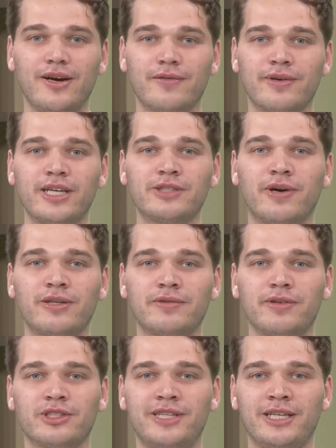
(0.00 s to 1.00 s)
For this round,
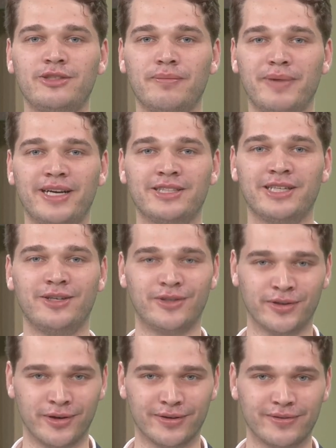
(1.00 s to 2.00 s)
we will stick to medicine
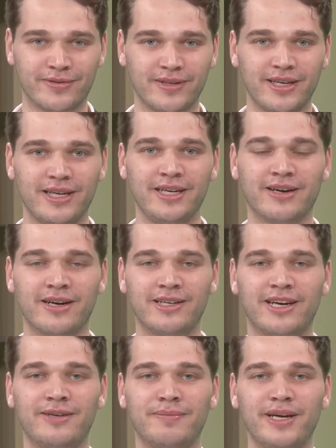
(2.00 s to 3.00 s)
on Earth. Here are
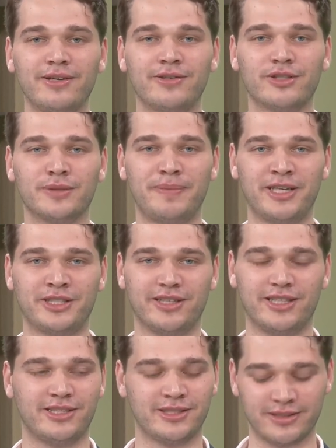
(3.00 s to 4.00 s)
9 medical
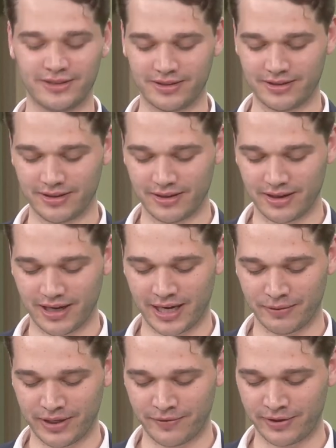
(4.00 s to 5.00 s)
specialists.
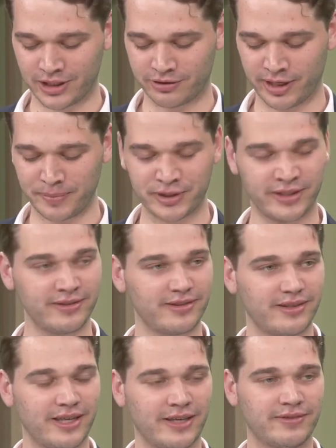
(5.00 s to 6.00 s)
I will give a description, and
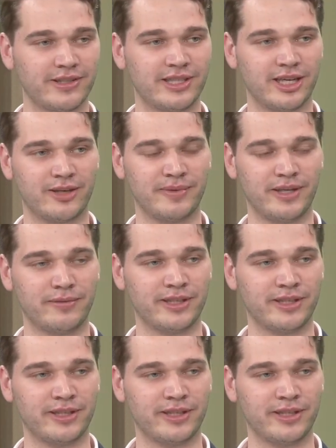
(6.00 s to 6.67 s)
you have to tell me